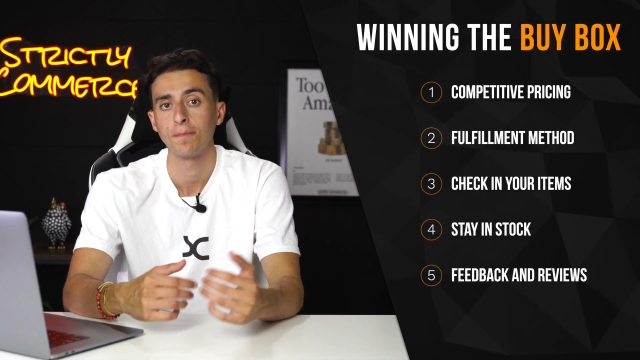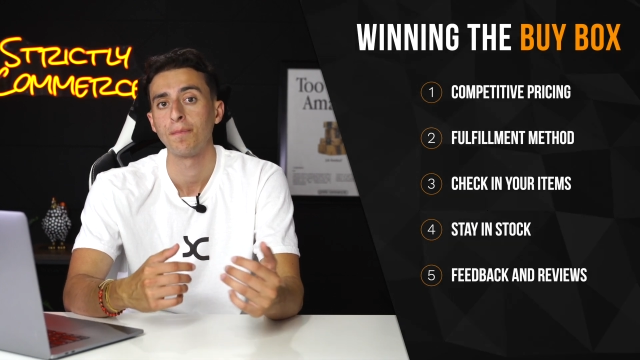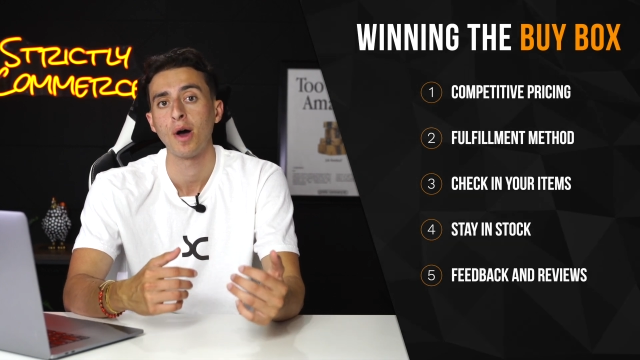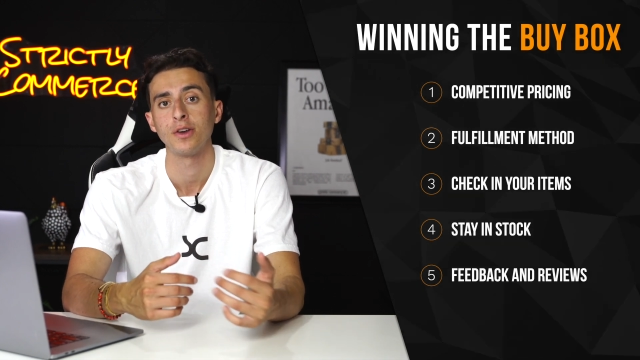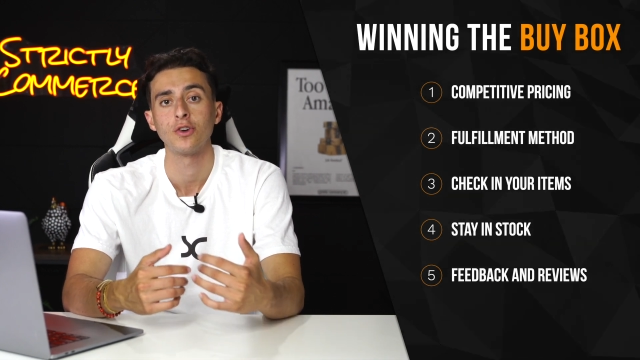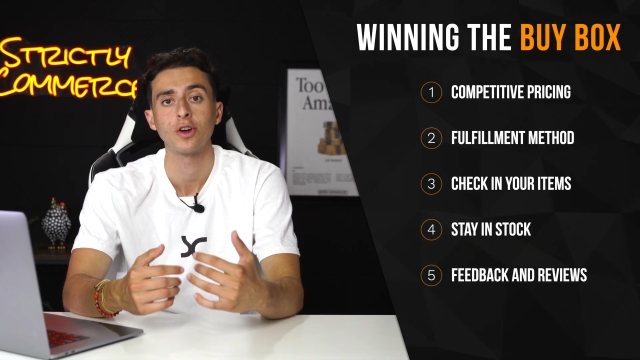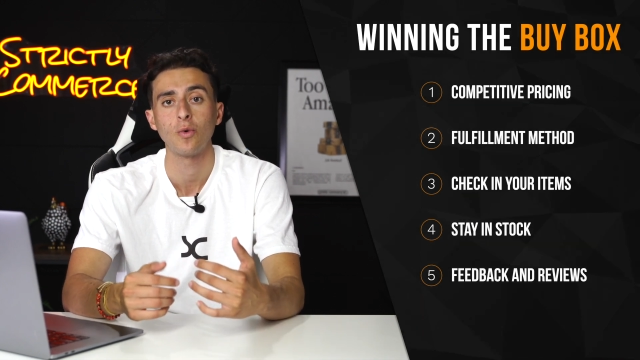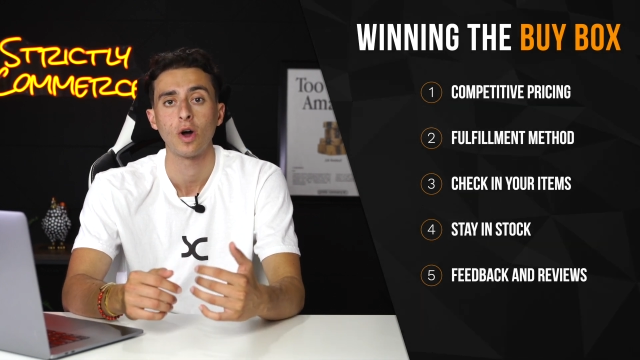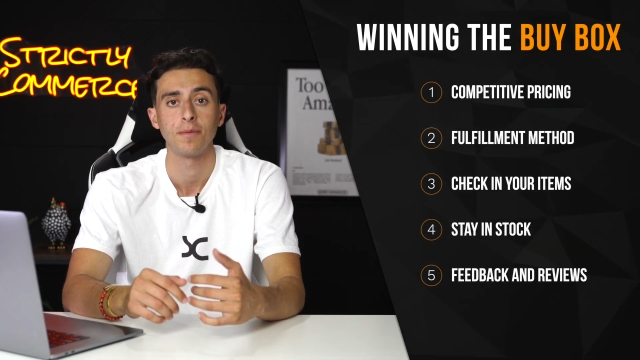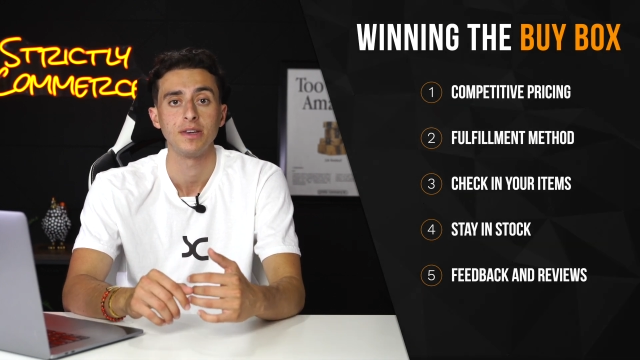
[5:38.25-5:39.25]
but you're going to
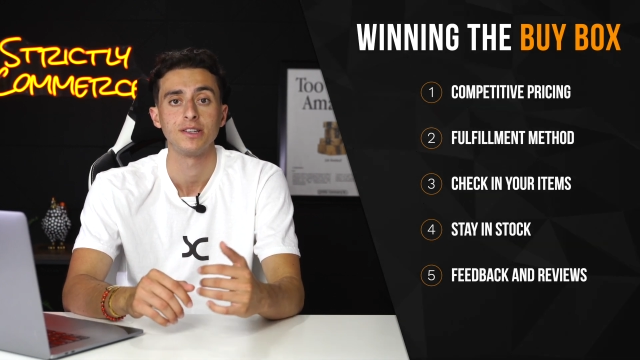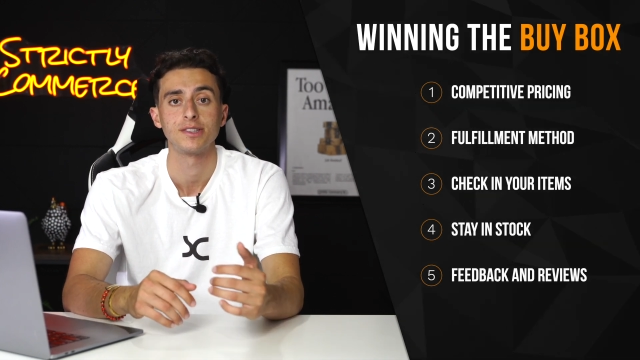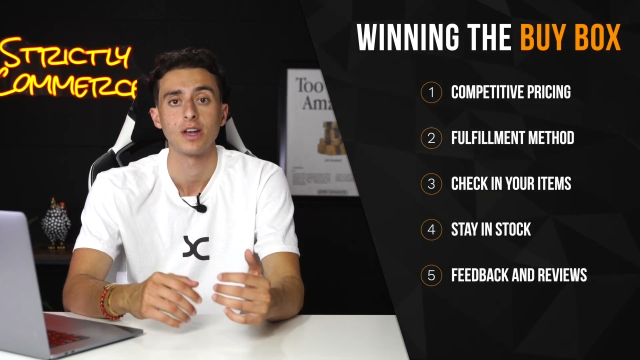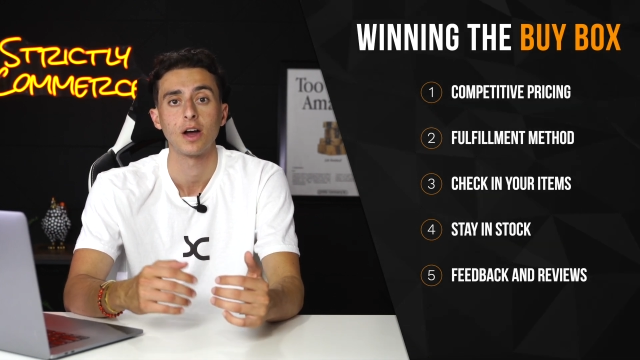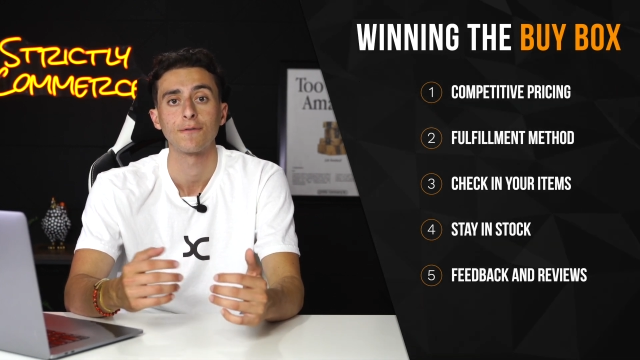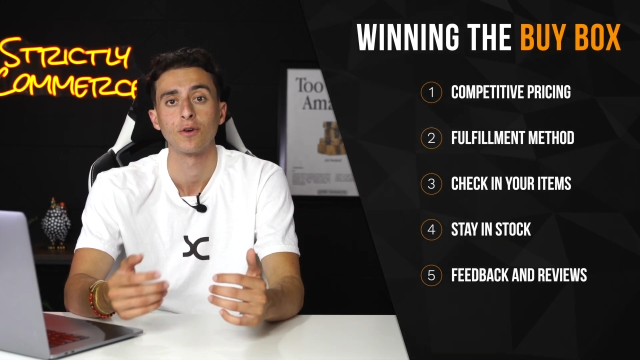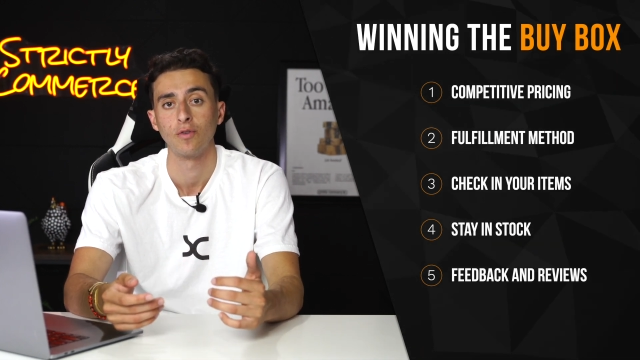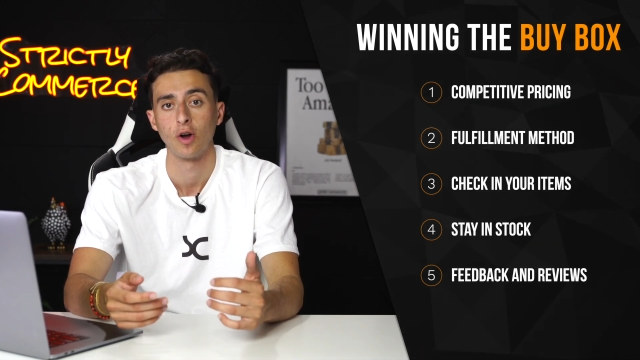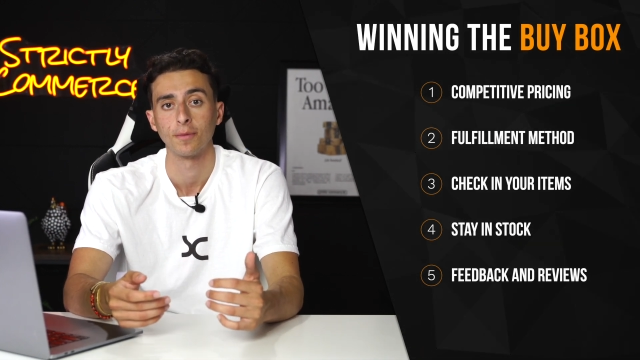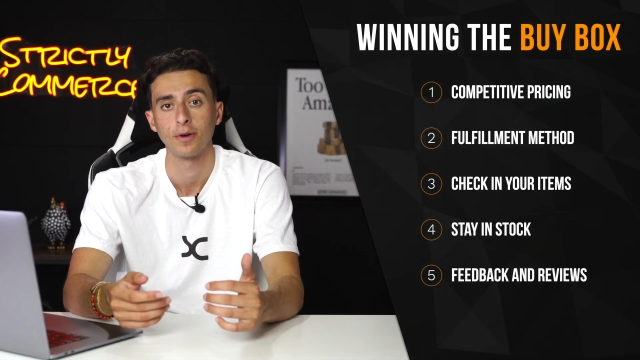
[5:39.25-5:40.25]
want to be in stock for a
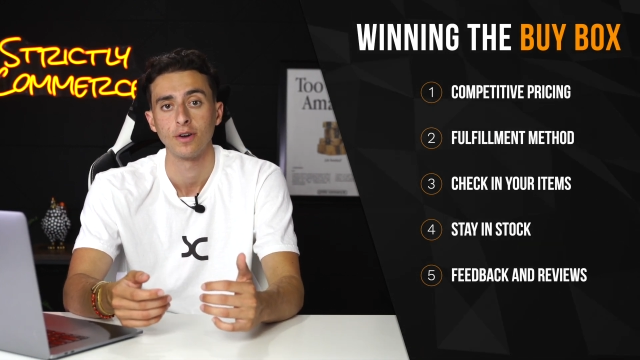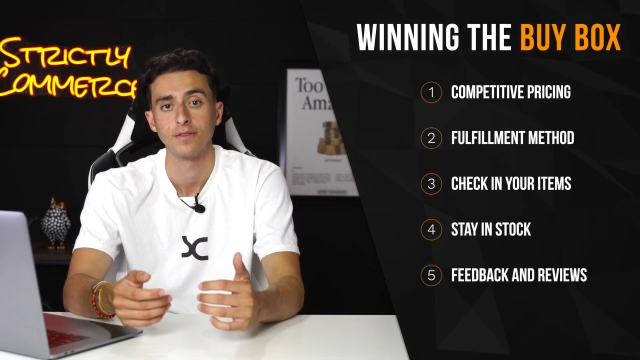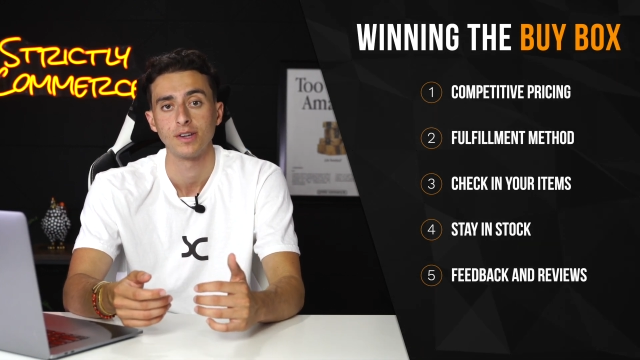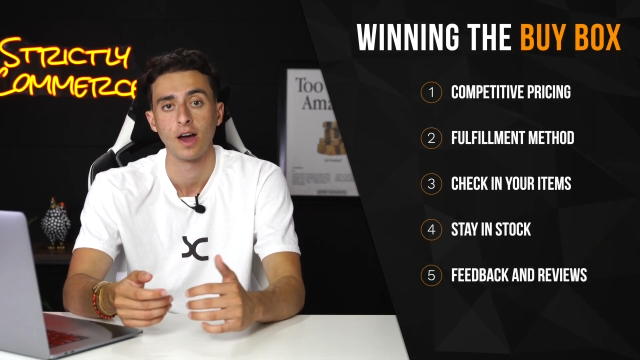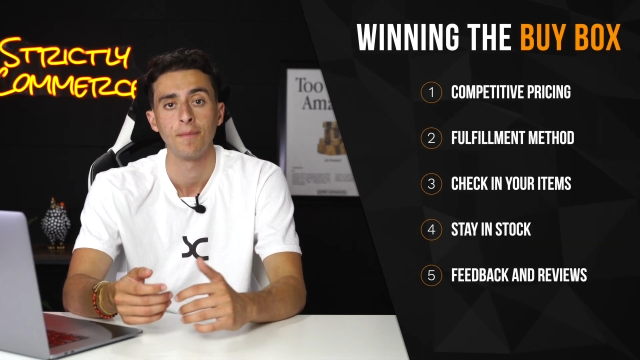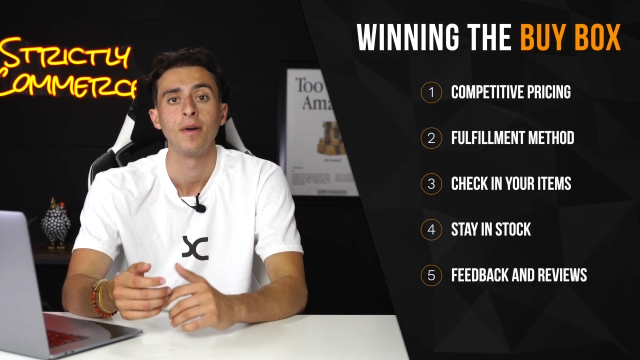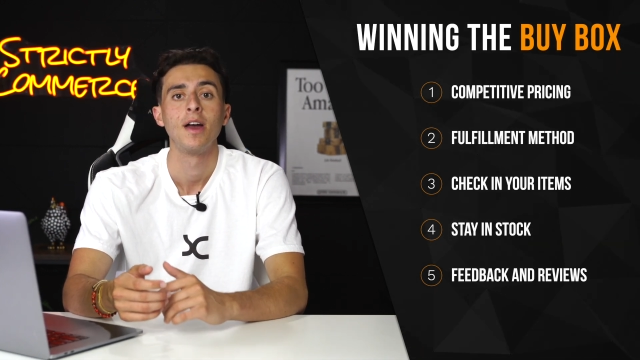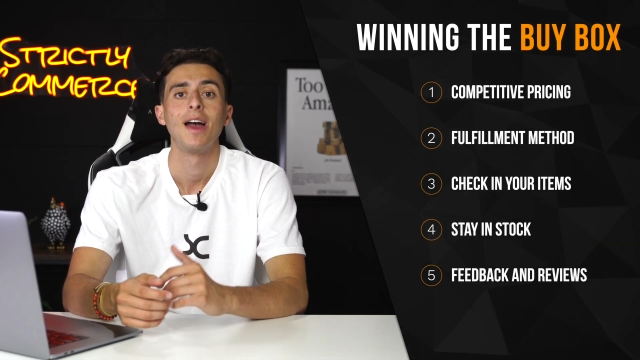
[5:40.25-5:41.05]
long period of time.